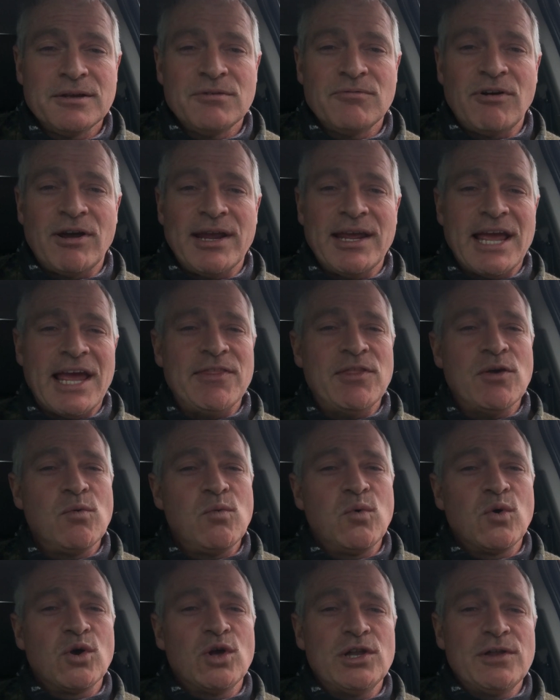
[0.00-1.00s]
right? And the
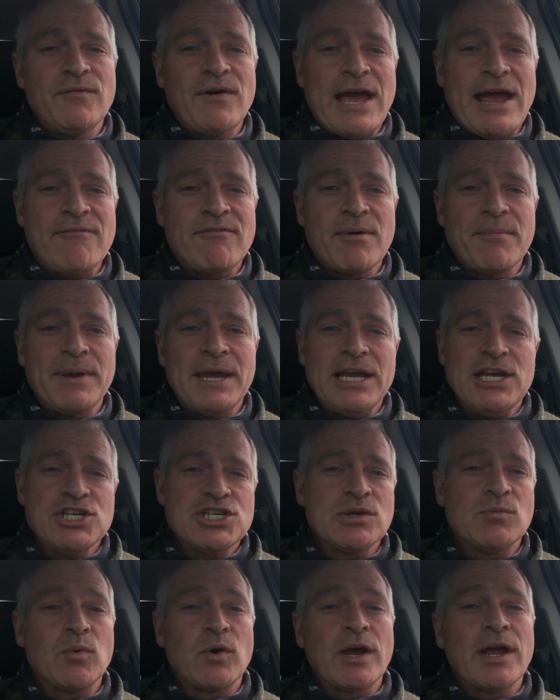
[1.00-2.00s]
world of
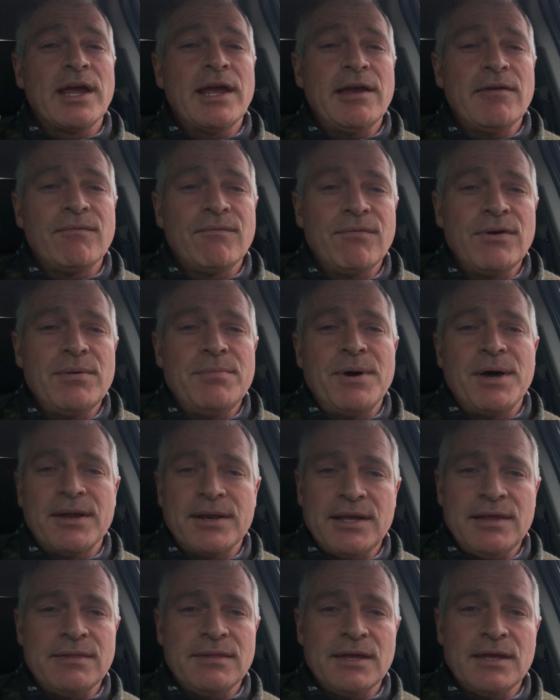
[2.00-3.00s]
affirmation where
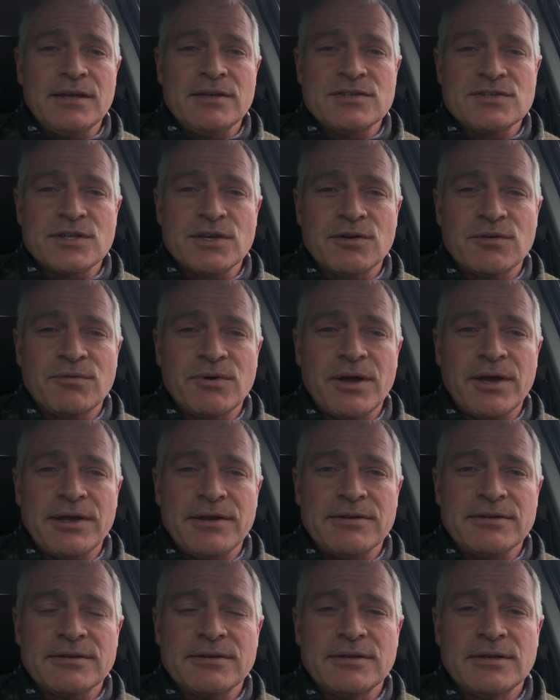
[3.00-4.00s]
everybody thinks they're
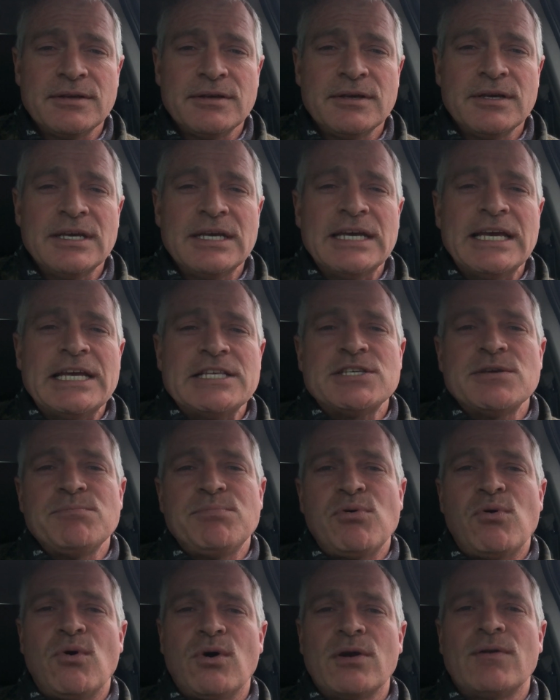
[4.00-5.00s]
right. It's
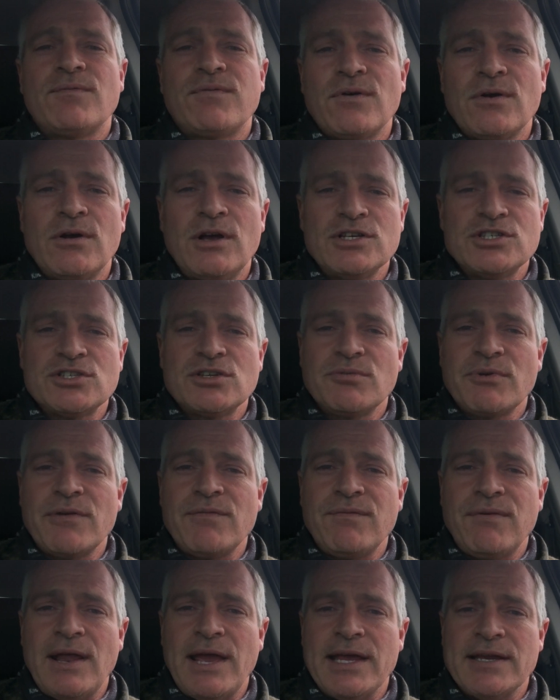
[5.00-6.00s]
important for us to
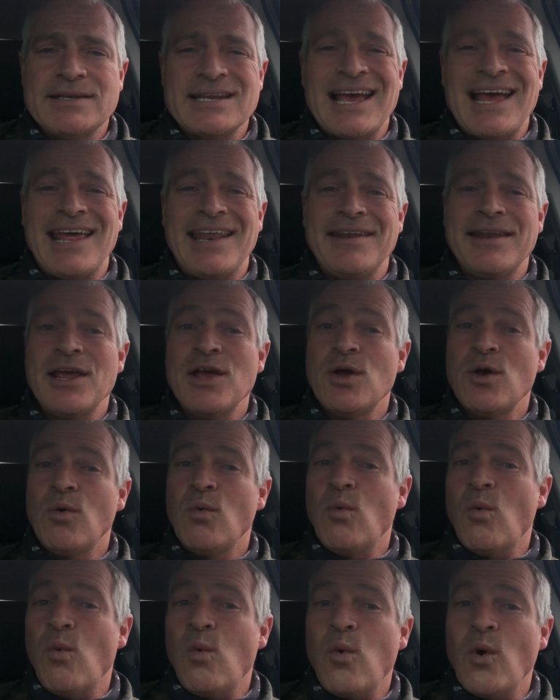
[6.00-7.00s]
reflect on
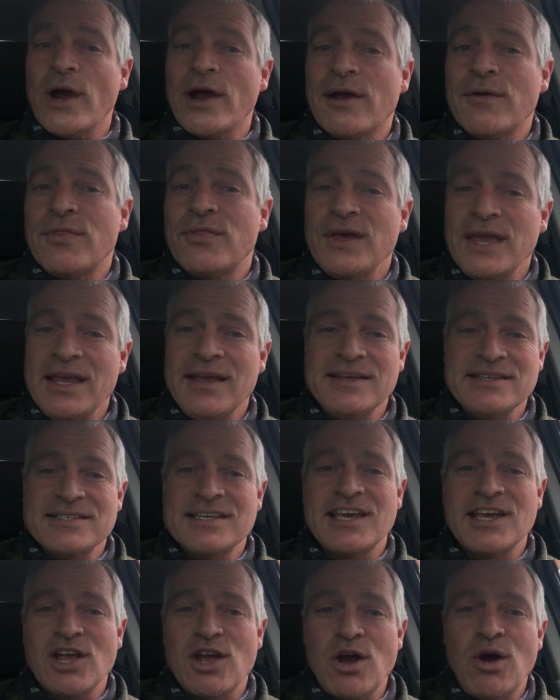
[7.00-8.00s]
where things
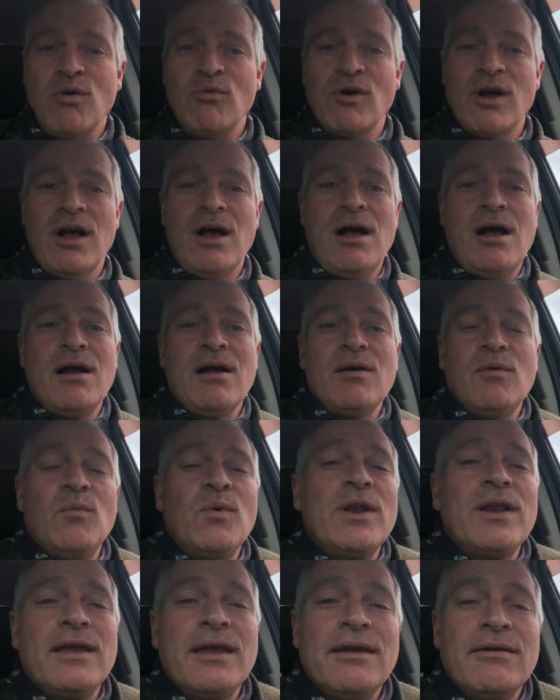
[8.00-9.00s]
can go wrong
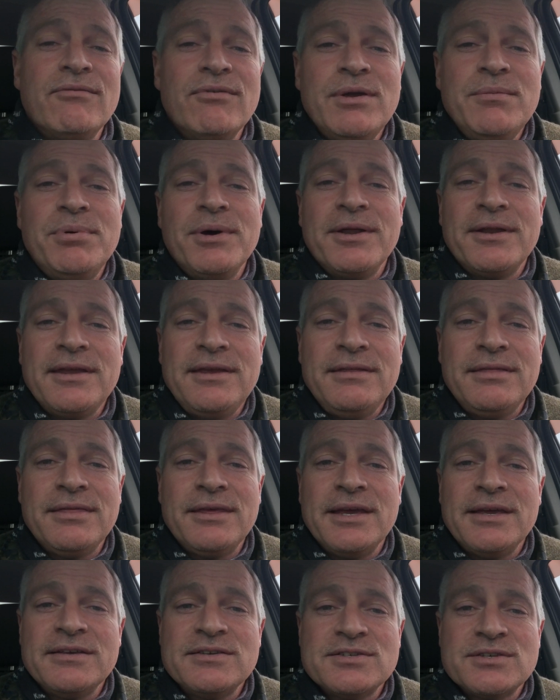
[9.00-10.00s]
when everybody
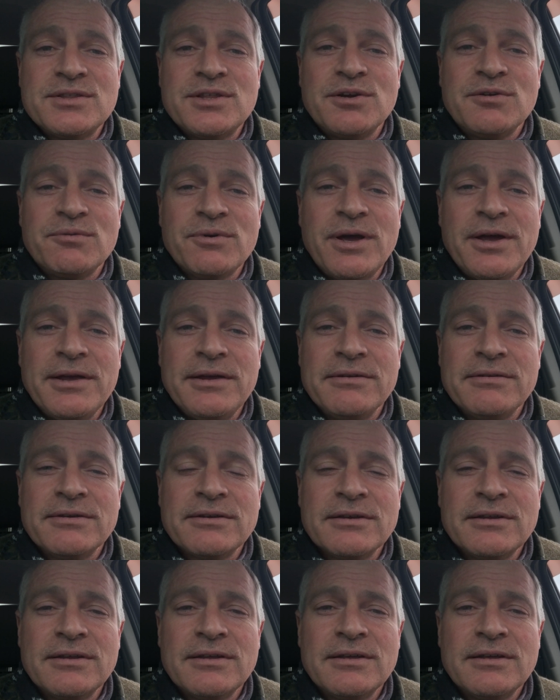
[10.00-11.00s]
thinks they're right.
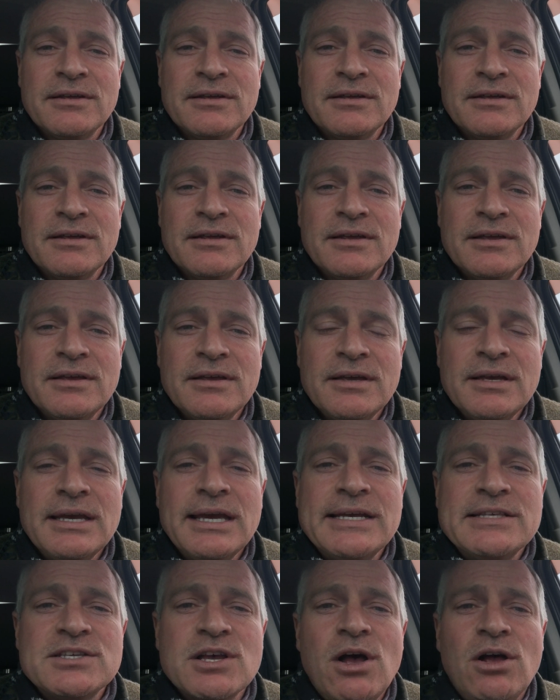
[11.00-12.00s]

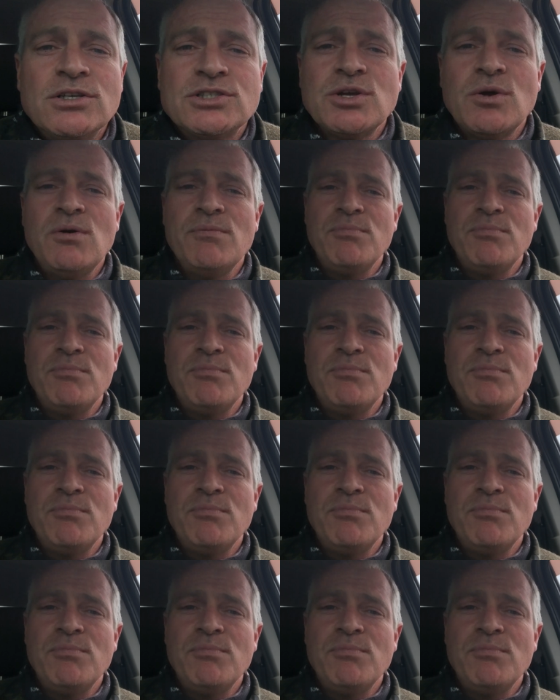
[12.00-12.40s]
It's also